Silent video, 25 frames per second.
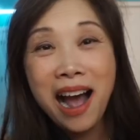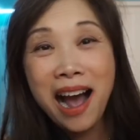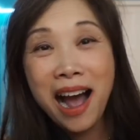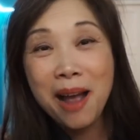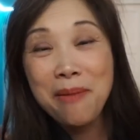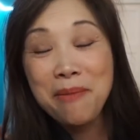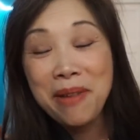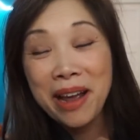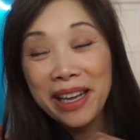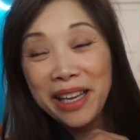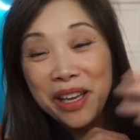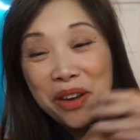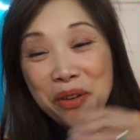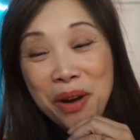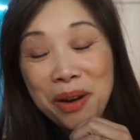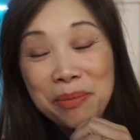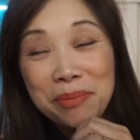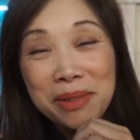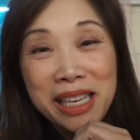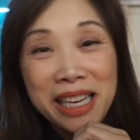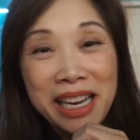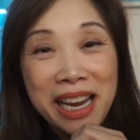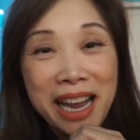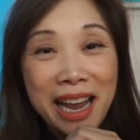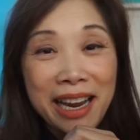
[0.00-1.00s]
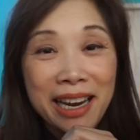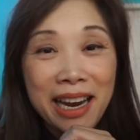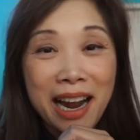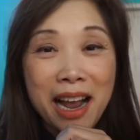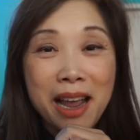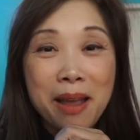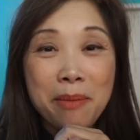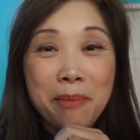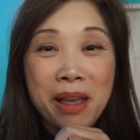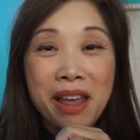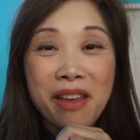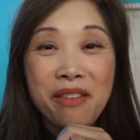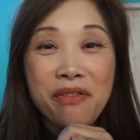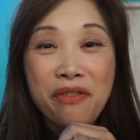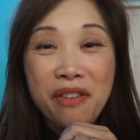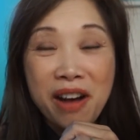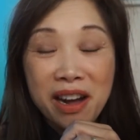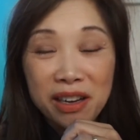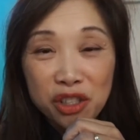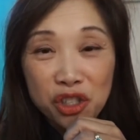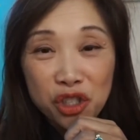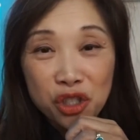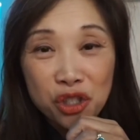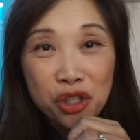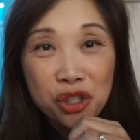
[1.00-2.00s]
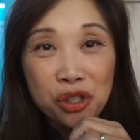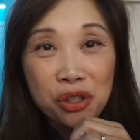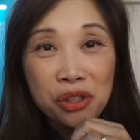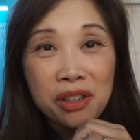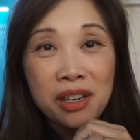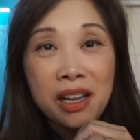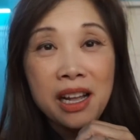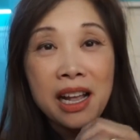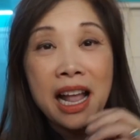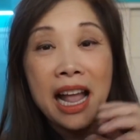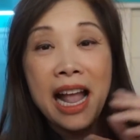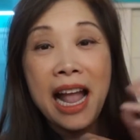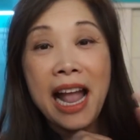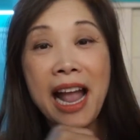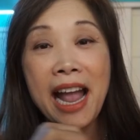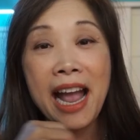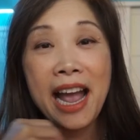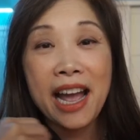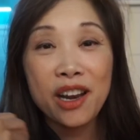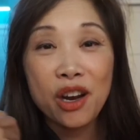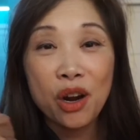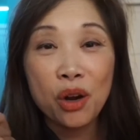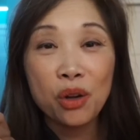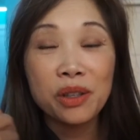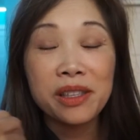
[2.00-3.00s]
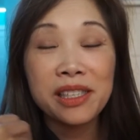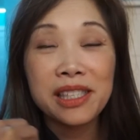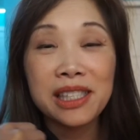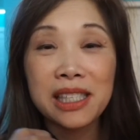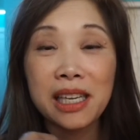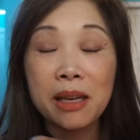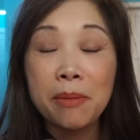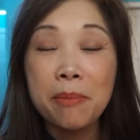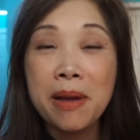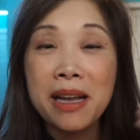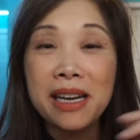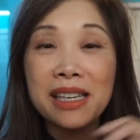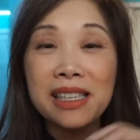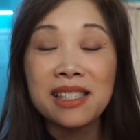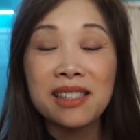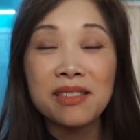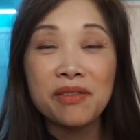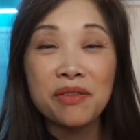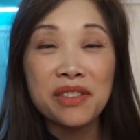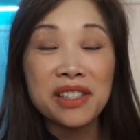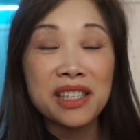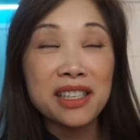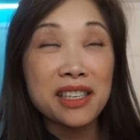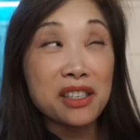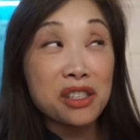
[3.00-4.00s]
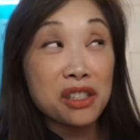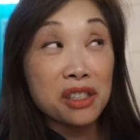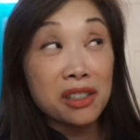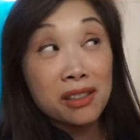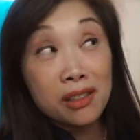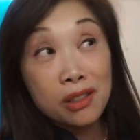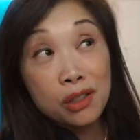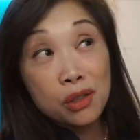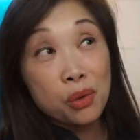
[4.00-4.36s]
I'm Maggie Yu, M D, and I am a functional and holistic medicine physician,